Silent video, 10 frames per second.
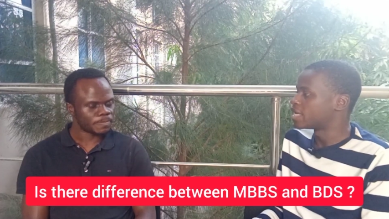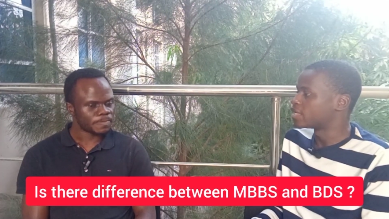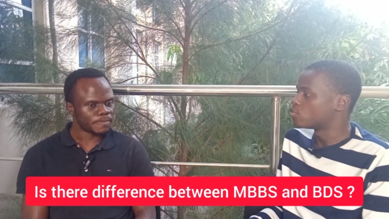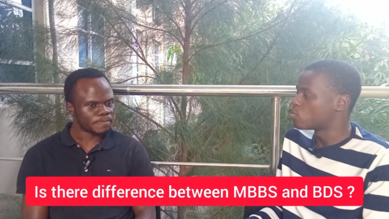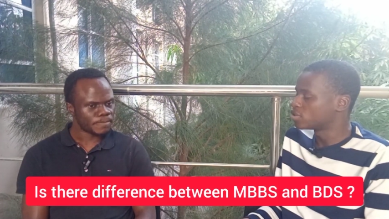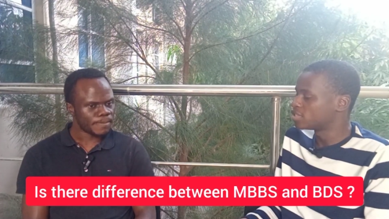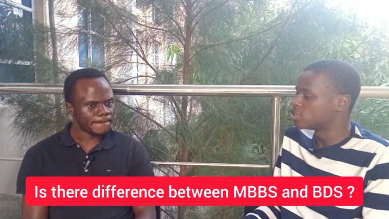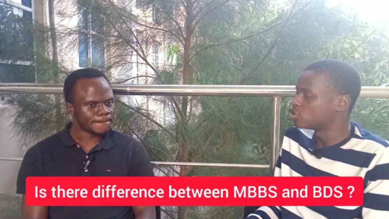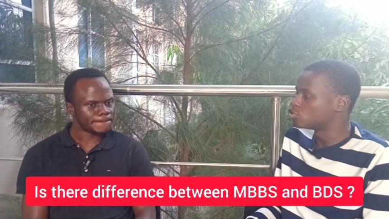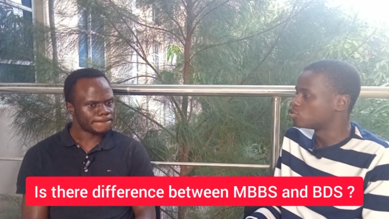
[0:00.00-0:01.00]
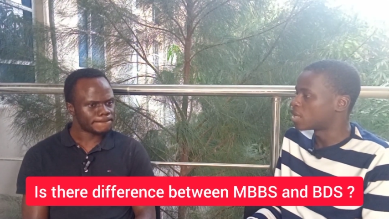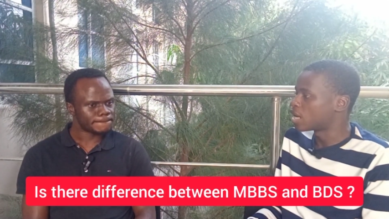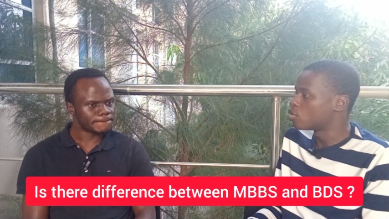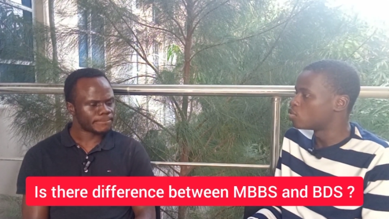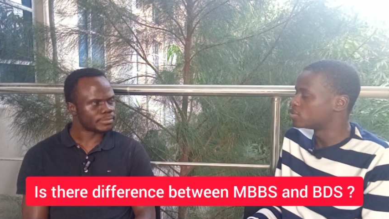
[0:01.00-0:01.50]
Speaker 1: like what they do
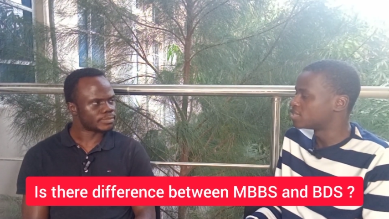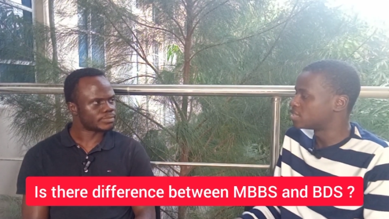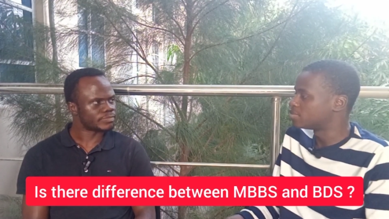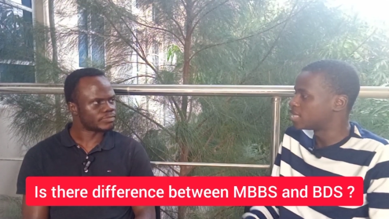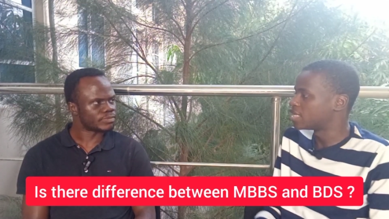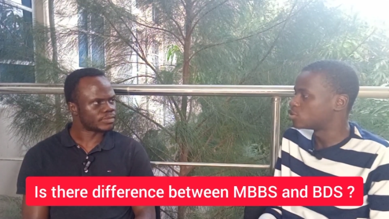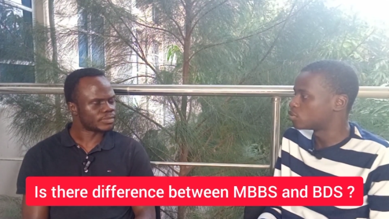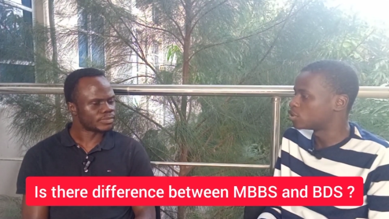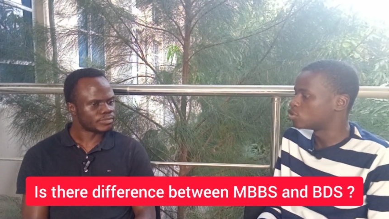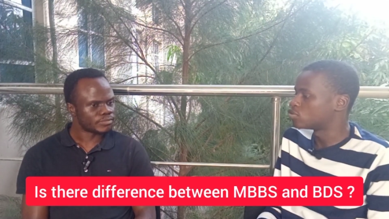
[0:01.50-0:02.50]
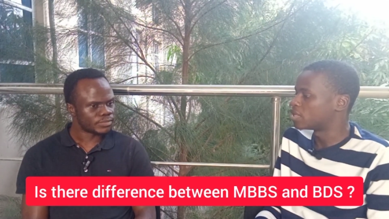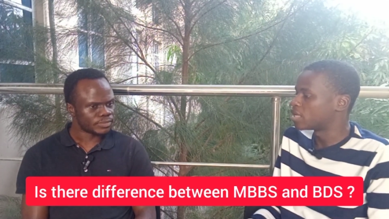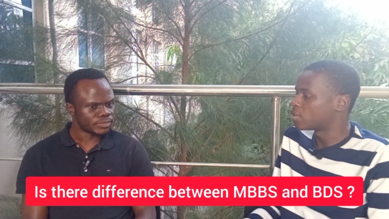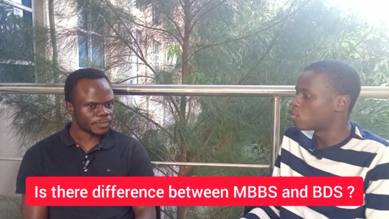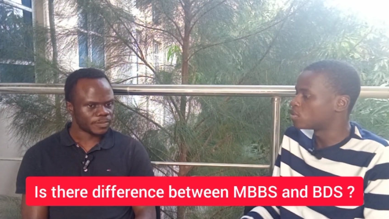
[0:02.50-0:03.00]
how similar is what they do
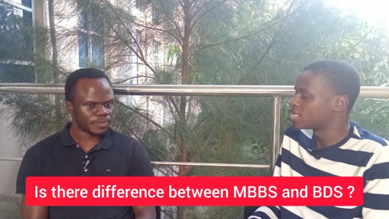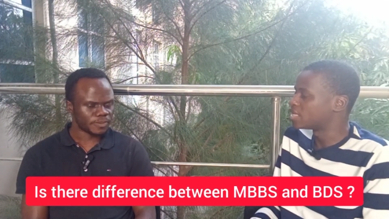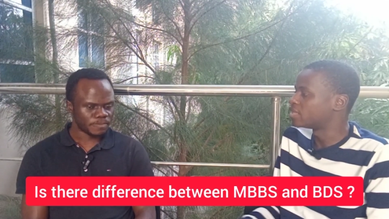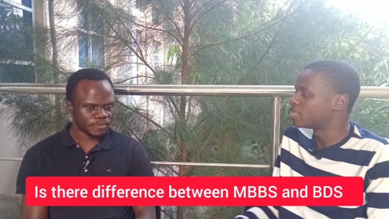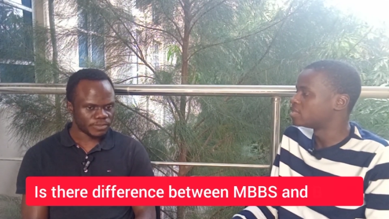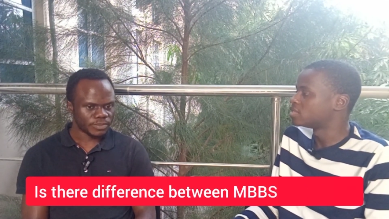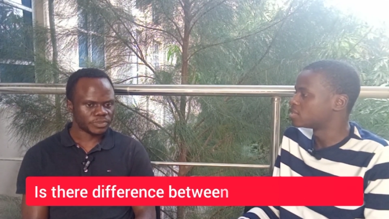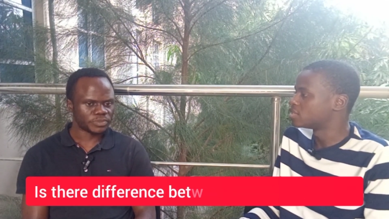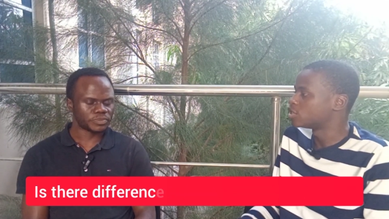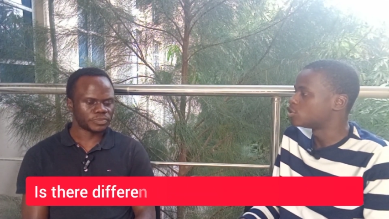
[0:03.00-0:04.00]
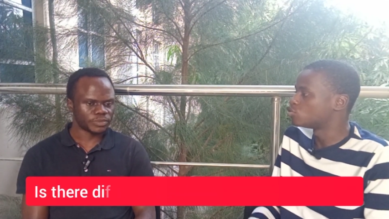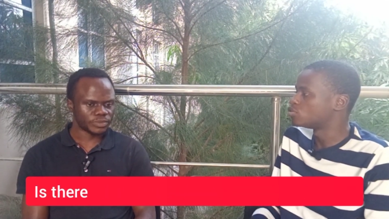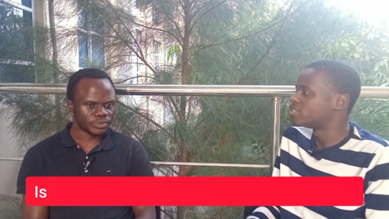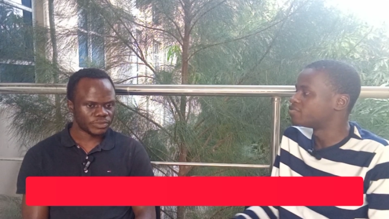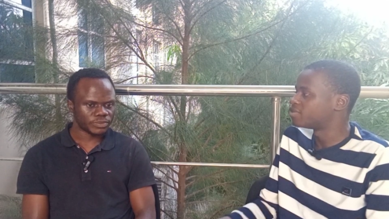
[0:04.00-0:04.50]
and what are the things they
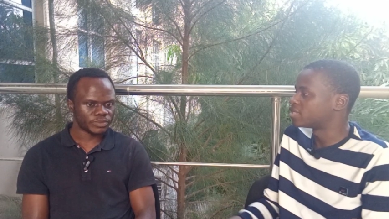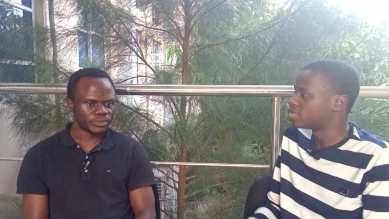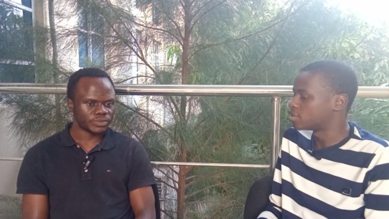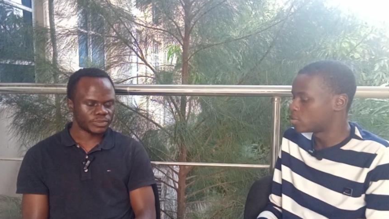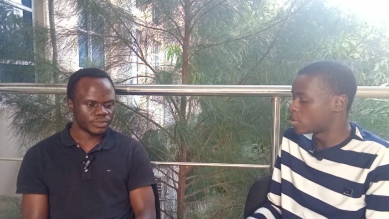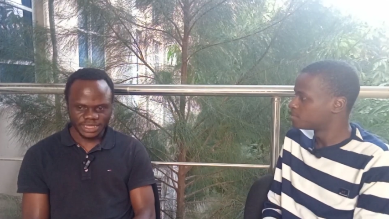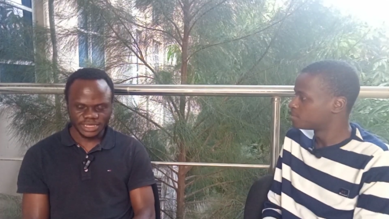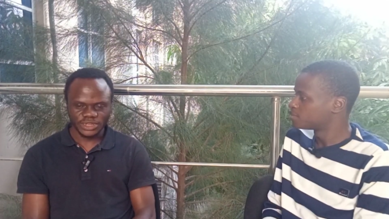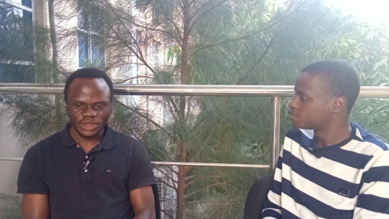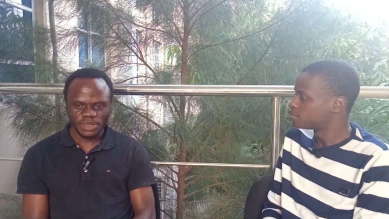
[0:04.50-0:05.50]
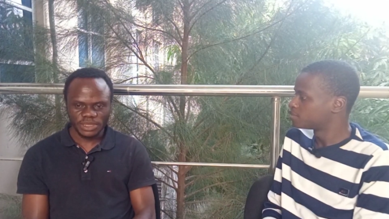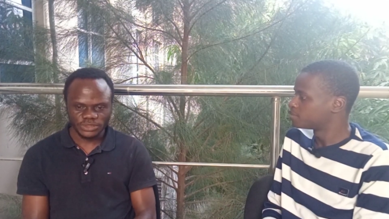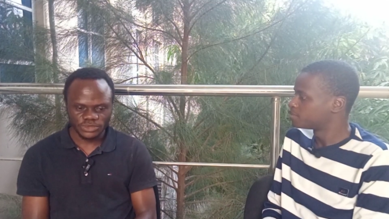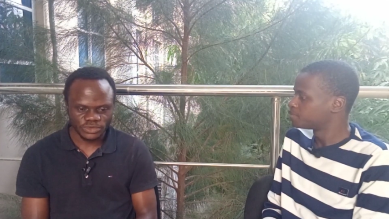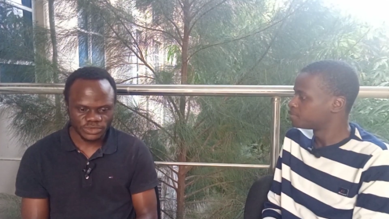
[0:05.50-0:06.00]
do differently
Speaker 2: and eh,
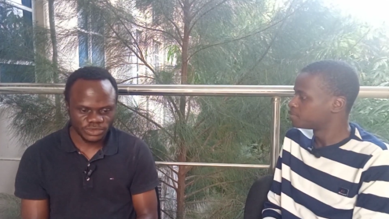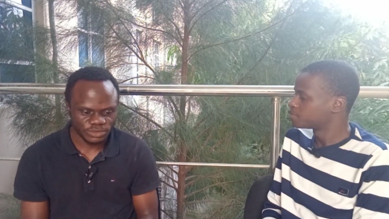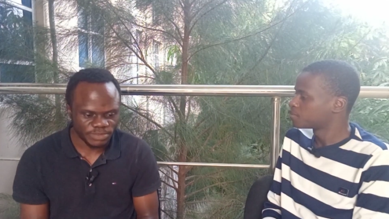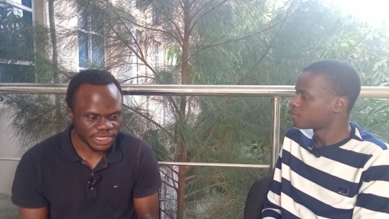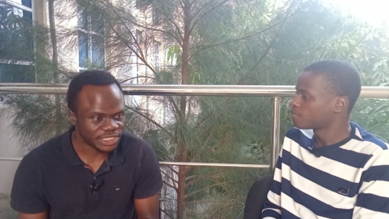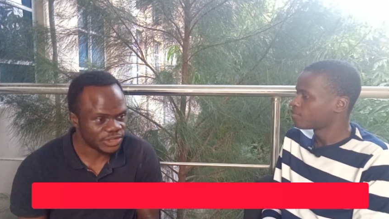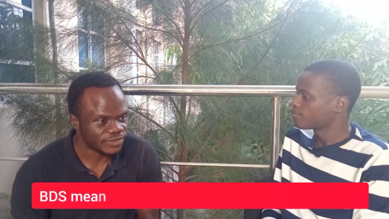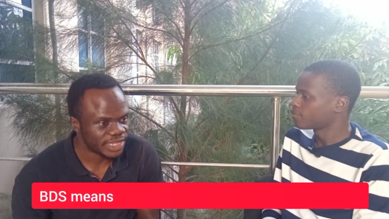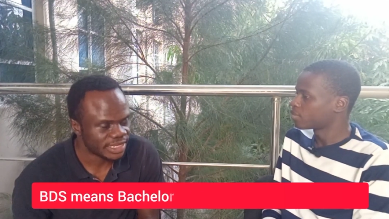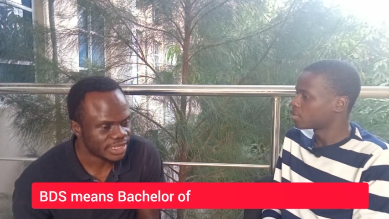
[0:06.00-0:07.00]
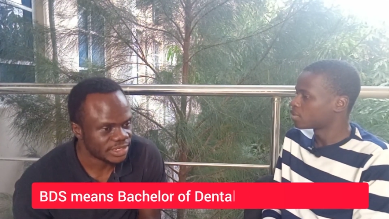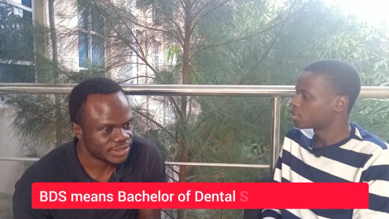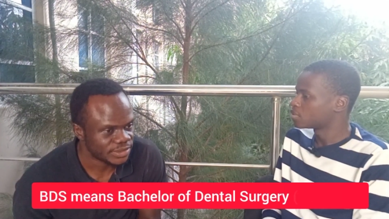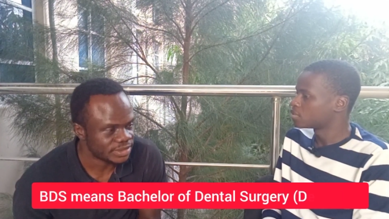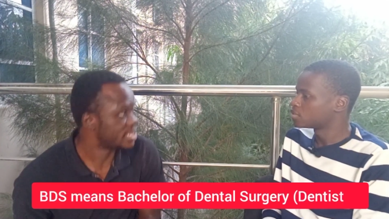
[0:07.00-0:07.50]
coming to bachelor of dental
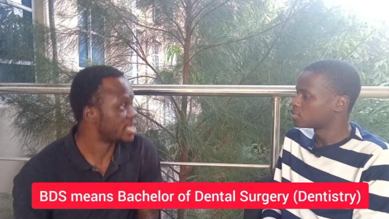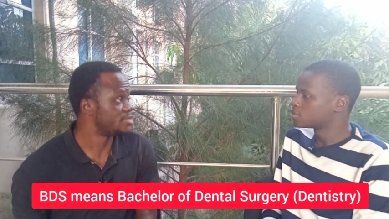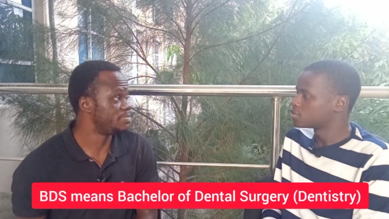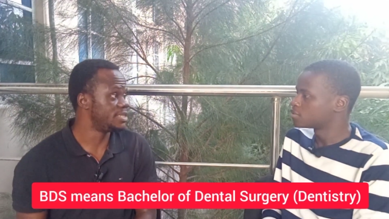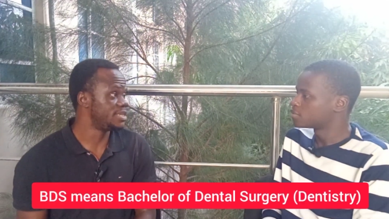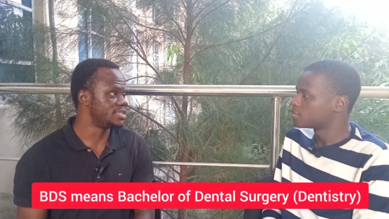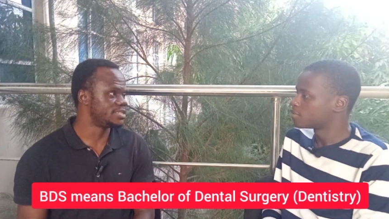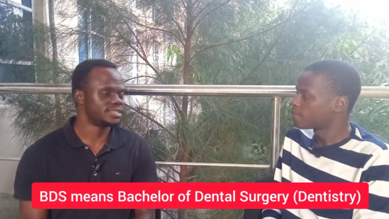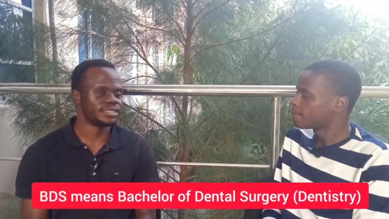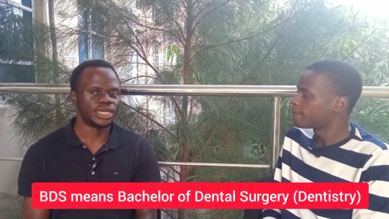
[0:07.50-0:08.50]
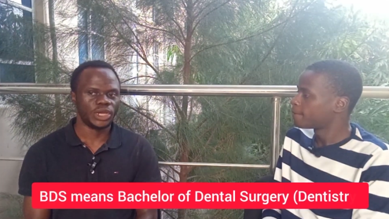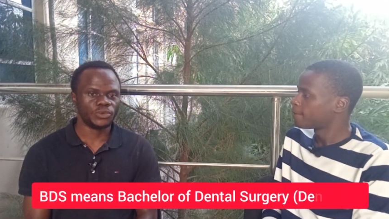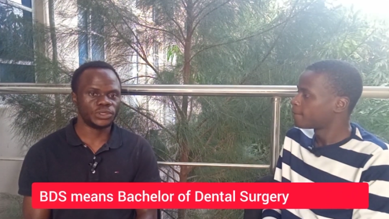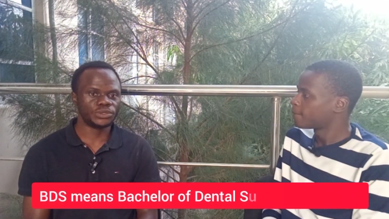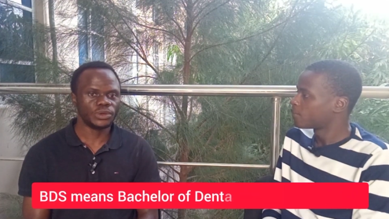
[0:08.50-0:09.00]
surgery that is bds
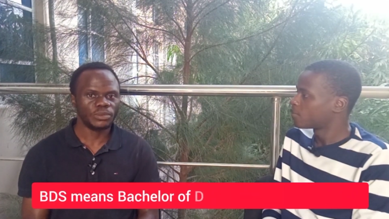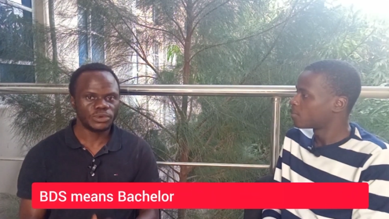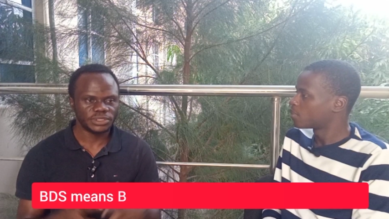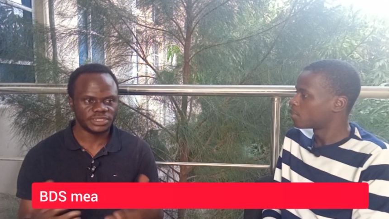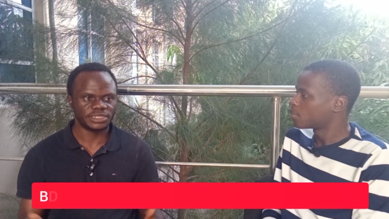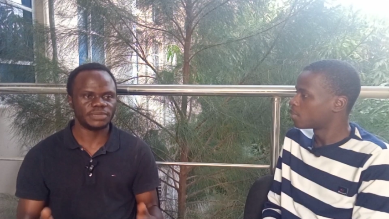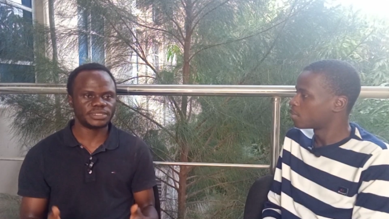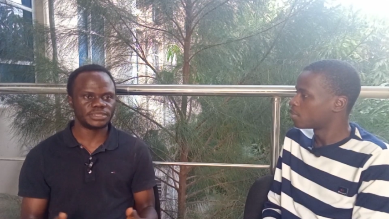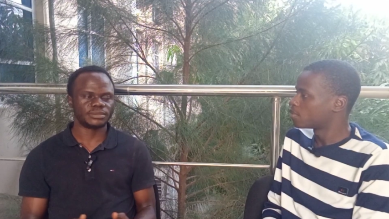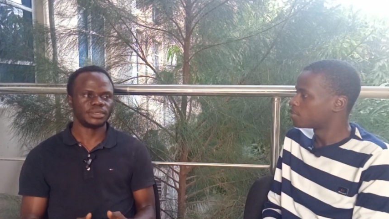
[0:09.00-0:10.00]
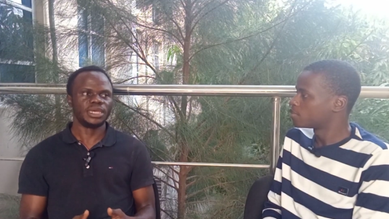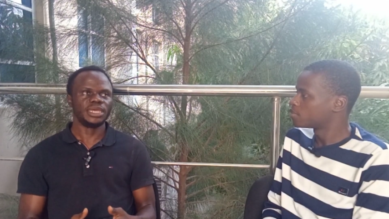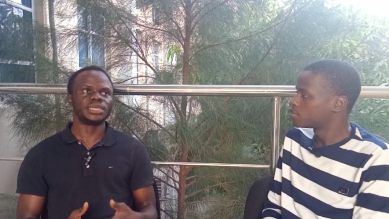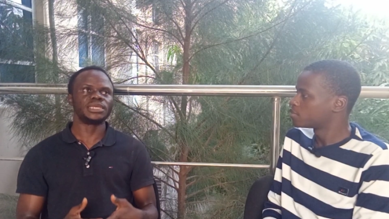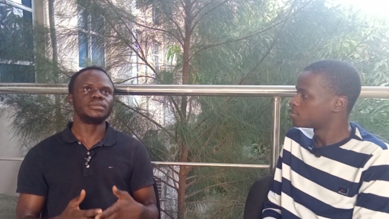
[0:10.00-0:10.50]
we do almost the same thing
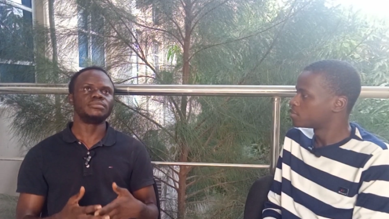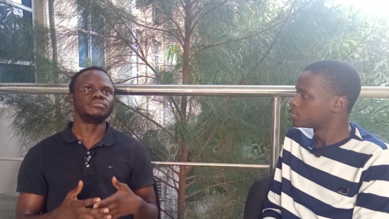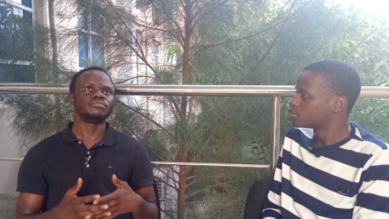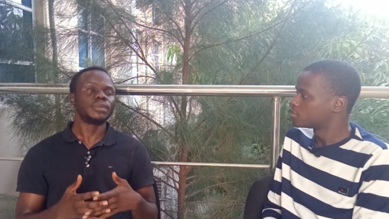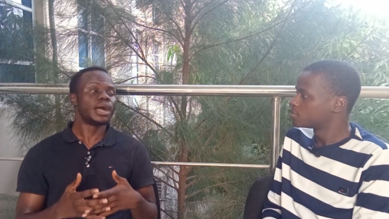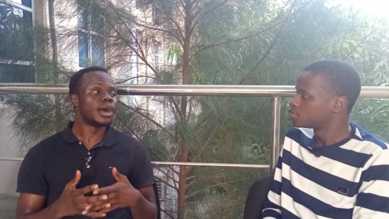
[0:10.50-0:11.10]
in